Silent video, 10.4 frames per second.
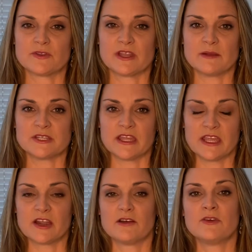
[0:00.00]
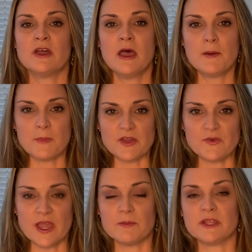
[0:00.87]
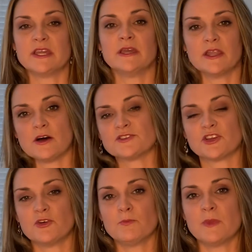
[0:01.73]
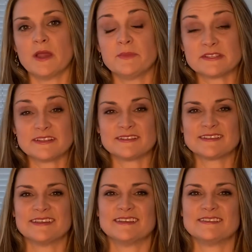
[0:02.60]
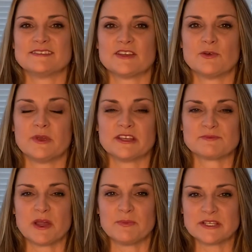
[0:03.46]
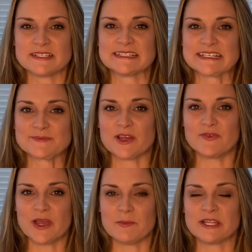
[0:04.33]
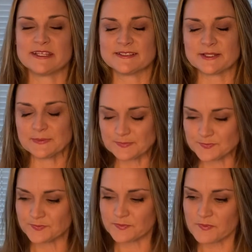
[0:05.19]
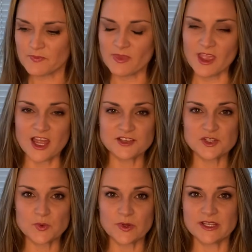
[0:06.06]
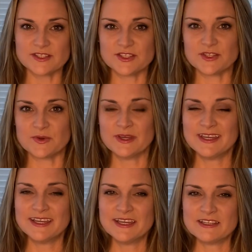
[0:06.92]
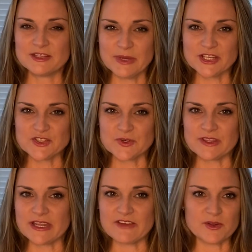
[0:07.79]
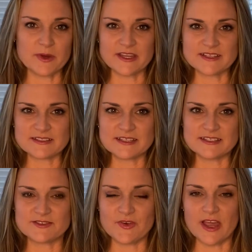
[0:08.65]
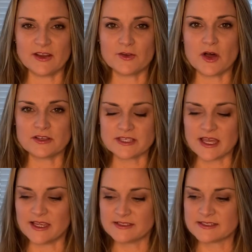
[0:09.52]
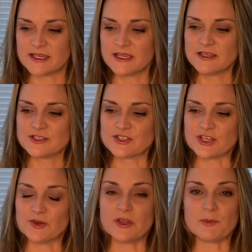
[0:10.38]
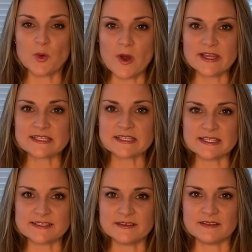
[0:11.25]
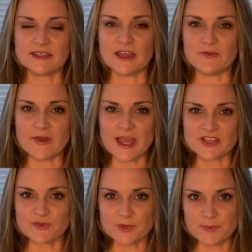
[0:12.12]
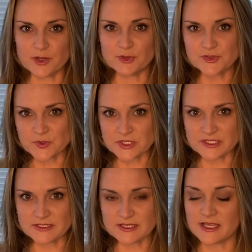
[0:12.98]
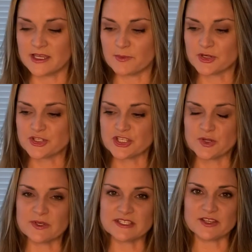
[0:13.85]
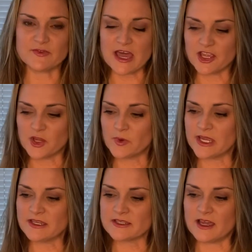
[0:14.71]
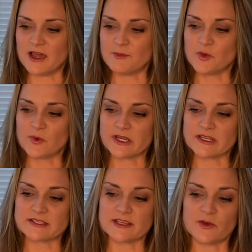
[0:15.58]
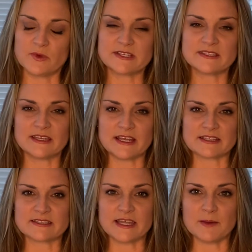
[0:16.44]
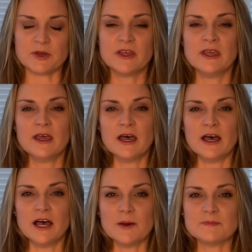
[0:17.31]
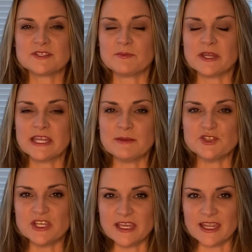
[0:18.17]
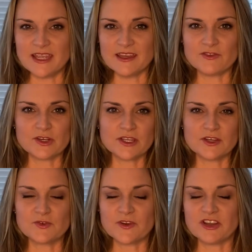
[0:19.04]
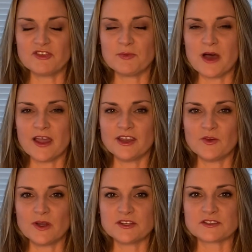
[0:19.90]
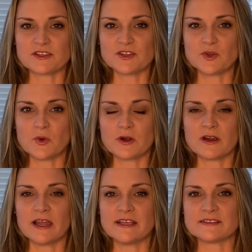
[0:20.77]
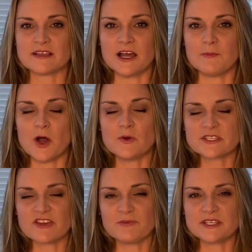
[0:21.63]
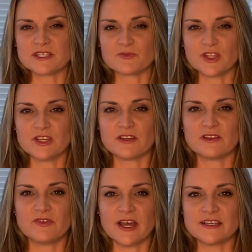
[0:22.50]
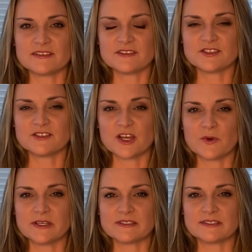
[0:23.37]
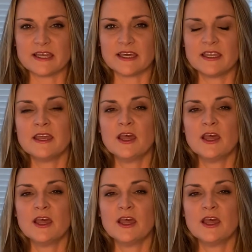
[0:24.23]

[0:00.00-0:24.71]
that I'm taking care of my family and also my business. And so because my business is my family, so I just wanted to make sure that everybody is fine on all sides. So number 1 is listen, get facts from reputable sources. Number 2 is evaluate. You want to decide what is the next step. Somebody named Janine, a really good friend of mine who I just adore, has always given me some really good advice. And she's always said,